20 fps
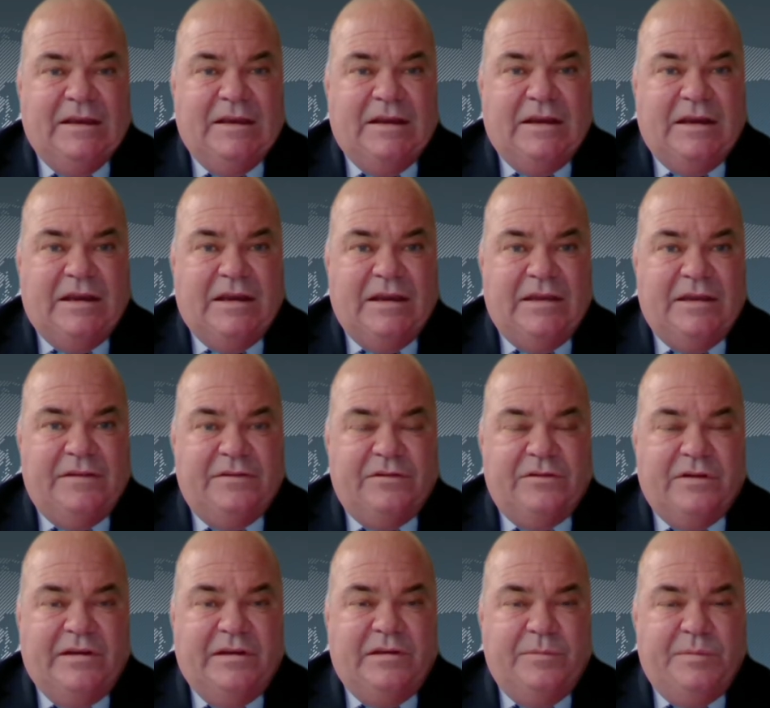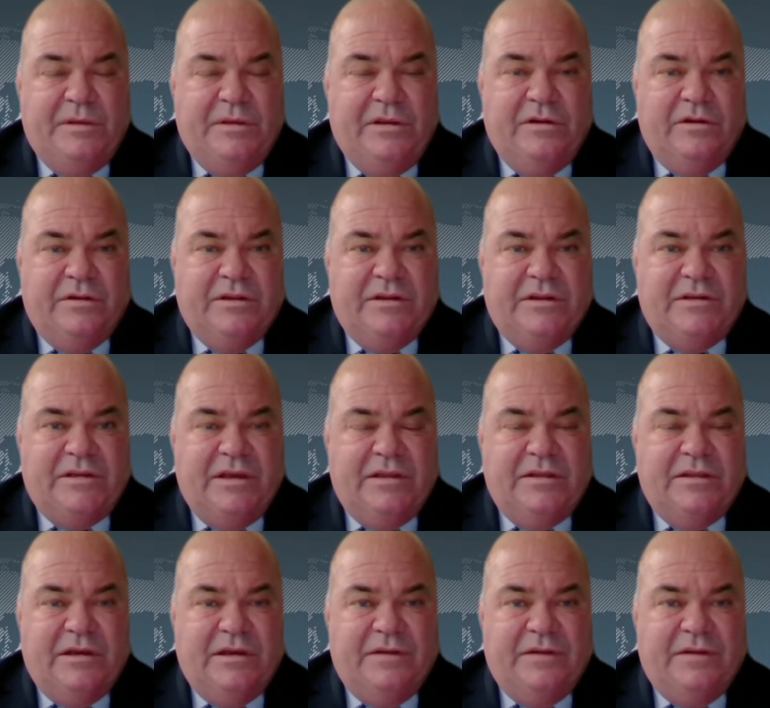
It's great to be here on the 10th